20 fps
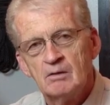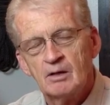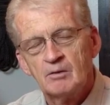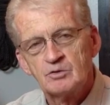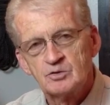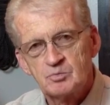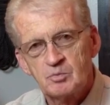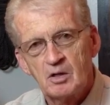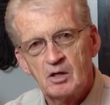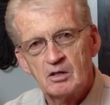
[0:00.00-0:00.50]
I
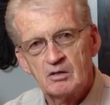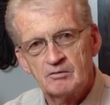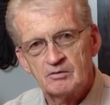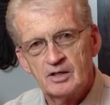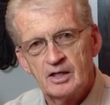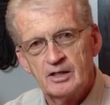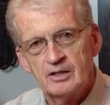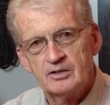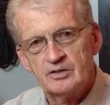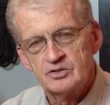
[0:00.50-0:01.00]
was part of
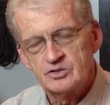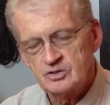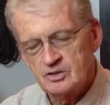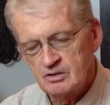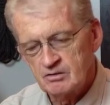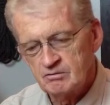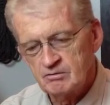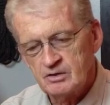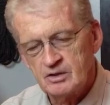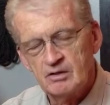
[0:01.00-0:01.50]
that
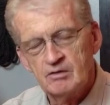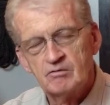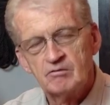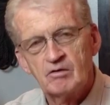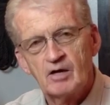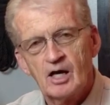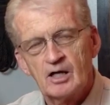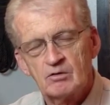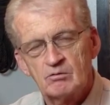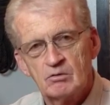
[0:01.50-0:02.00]
initiative and in
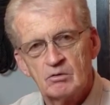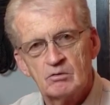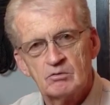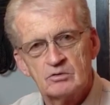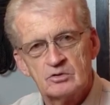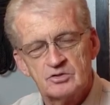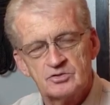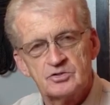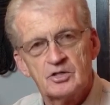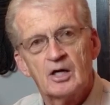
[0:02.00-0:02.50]
fact
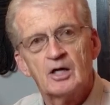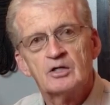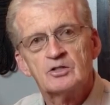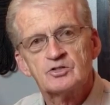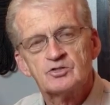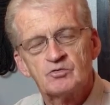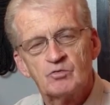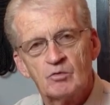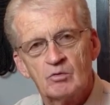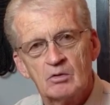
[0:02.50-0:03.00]
wrote the
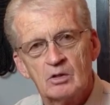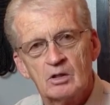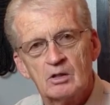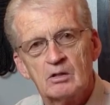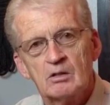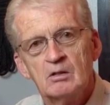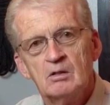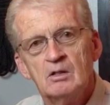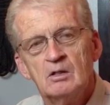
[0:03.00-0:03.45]
signs for it.